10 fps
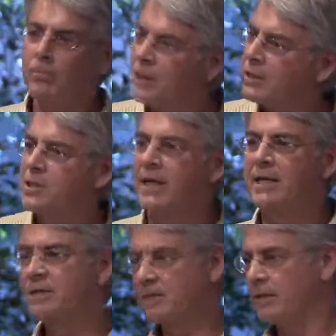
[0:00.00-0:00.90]
big
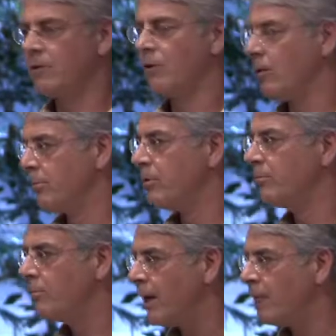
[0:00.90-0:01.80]
changes in global
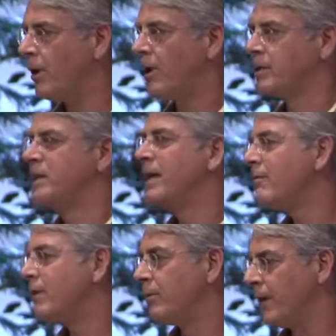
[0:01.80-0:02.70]
policy
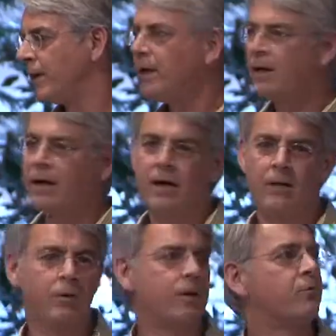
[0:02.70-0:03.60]
everywhere
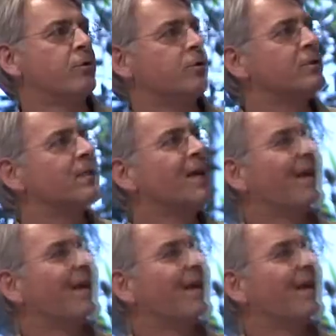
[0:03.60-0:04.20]
were introduced,